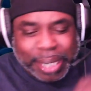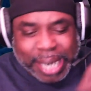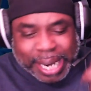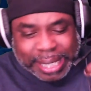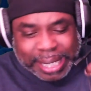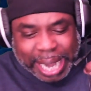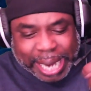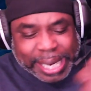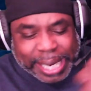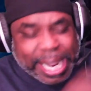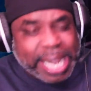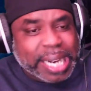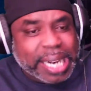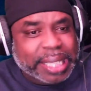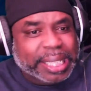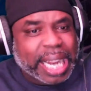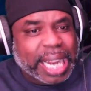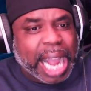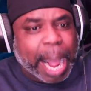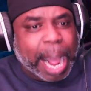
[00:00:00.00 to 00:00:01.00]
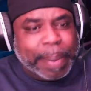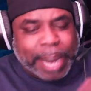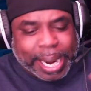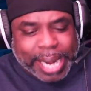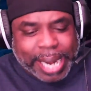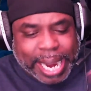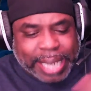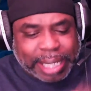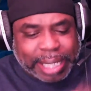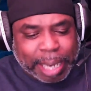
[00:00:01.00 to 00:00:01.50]
They need a job. They
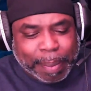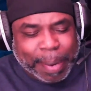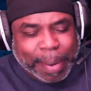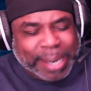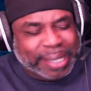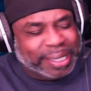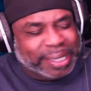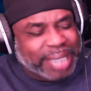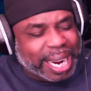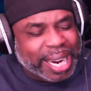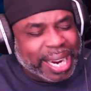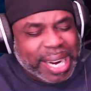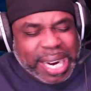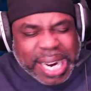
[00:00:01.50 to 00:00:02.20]
need somewhere to stay.